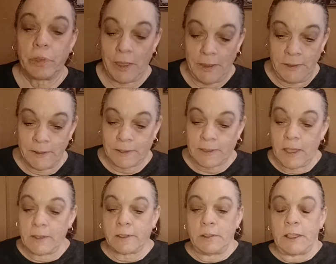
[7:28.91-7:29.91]
And it
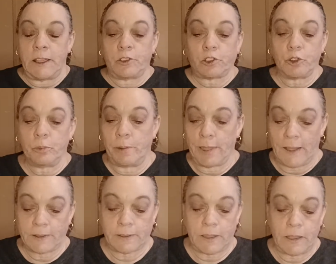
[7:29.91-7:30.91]
says an Easter
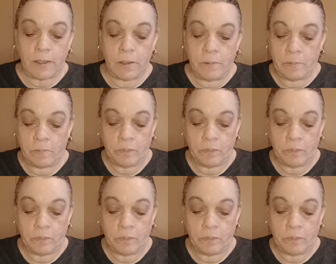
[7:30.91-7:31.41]
blessing.